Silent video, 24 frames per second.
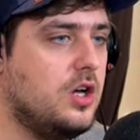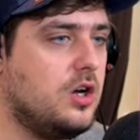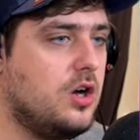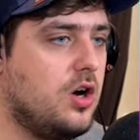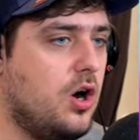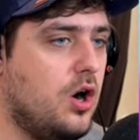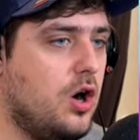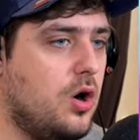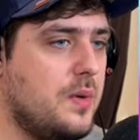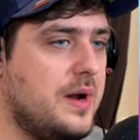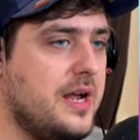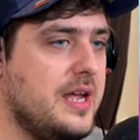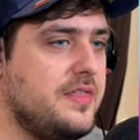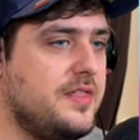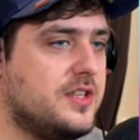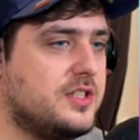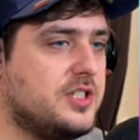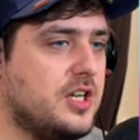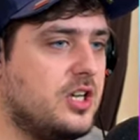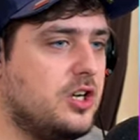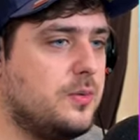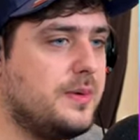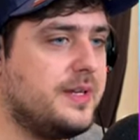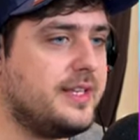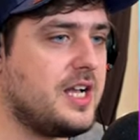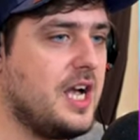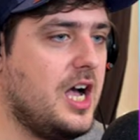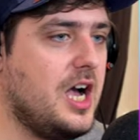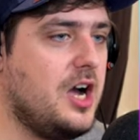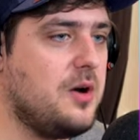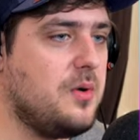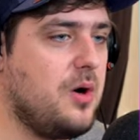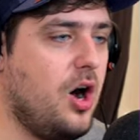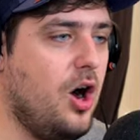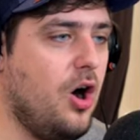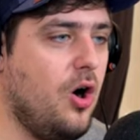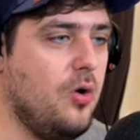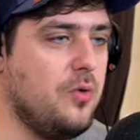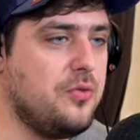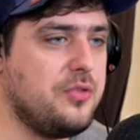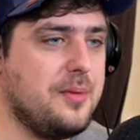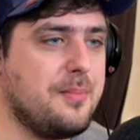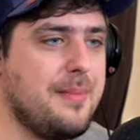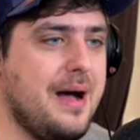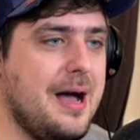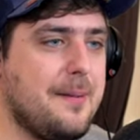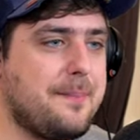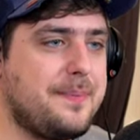Oh, in the tunnel we go. Oh, the
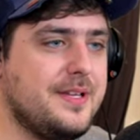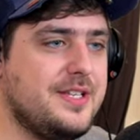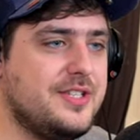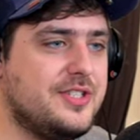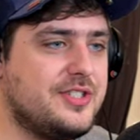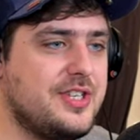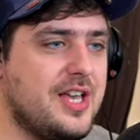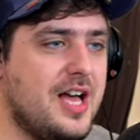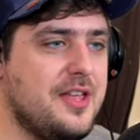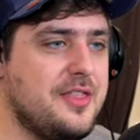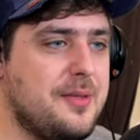map is, uh,